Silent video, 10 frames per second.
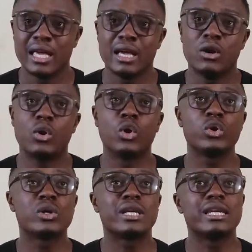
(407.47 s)
or you
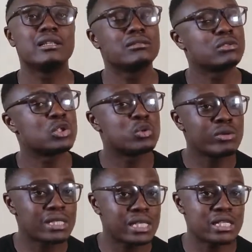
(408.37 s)
can
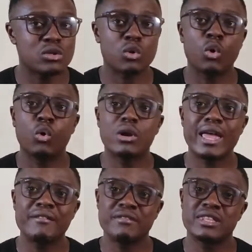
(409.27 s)
switches or
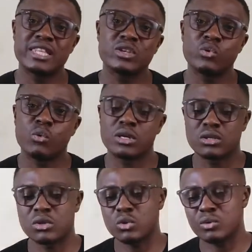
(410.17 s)
everything you want to
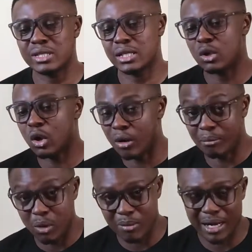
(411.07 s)
use it on
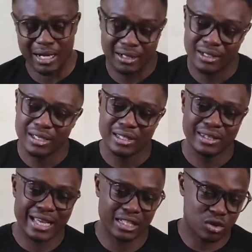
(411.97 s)
mobile.
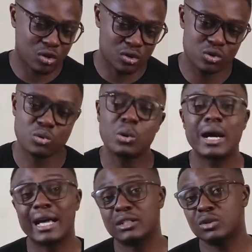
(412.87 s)
That's control,
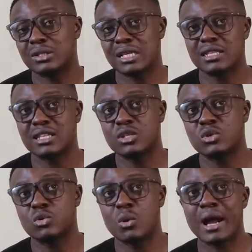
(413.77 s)
and those are things
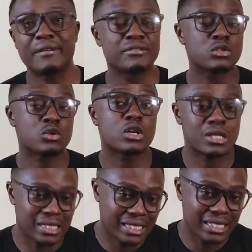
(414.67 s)
you have to
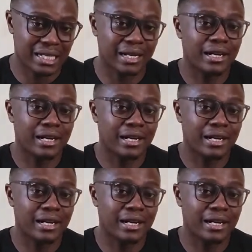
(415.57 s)
consider